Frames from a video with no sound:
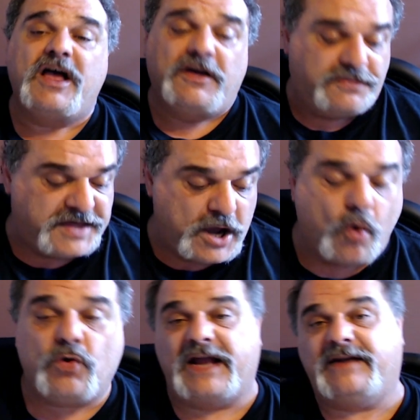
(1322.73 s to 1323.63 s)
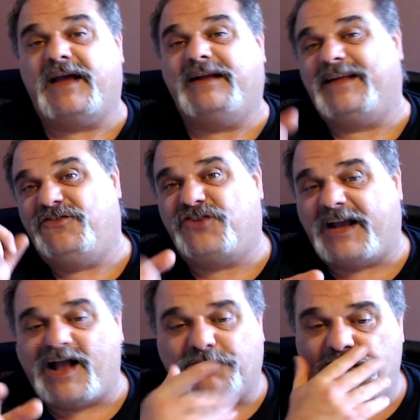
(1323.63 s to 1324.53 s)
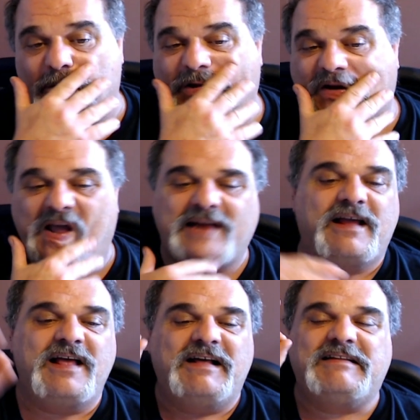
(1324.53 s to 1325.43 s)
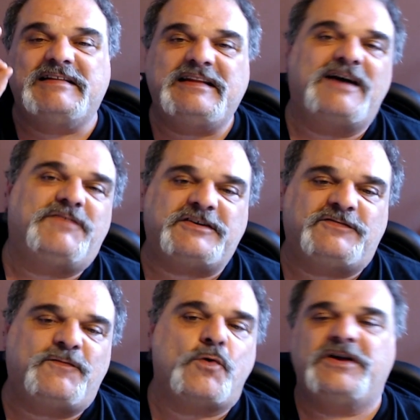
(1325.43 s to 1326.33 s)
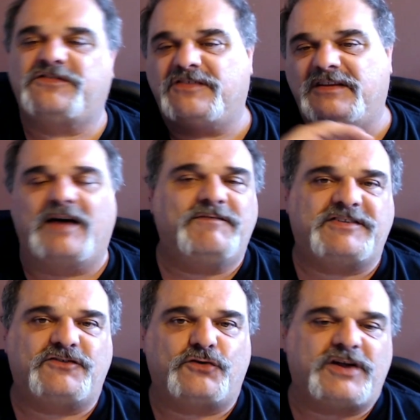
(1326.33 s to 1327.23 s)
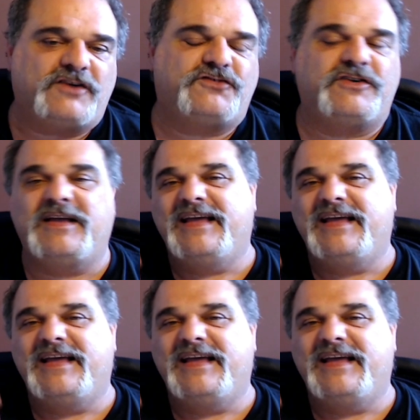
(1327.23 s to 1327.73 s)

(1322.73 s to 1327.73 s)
the Oaken Night. And check out the Oaken Night. Love his voice, love his introduction.